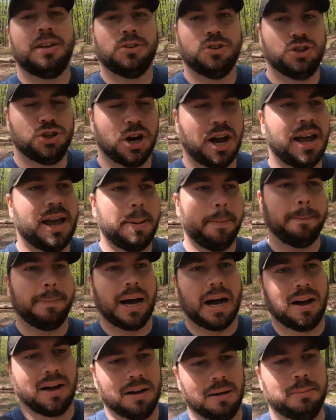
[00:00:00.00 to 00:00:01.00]
Giant
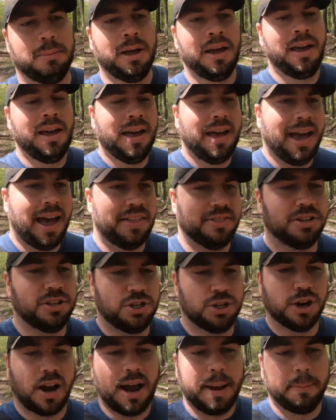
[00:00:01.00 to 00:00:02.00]
Bomb and the
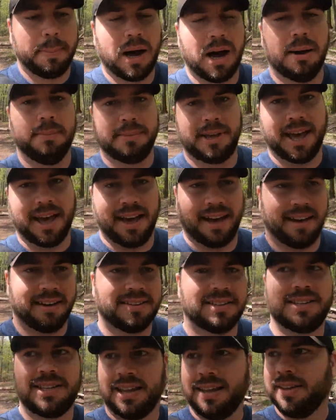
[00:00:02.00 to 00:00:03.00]
Giant
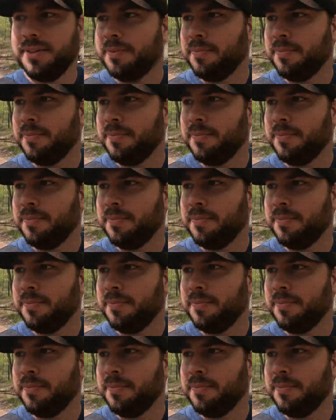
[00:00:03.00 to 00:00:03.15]
Bombcast.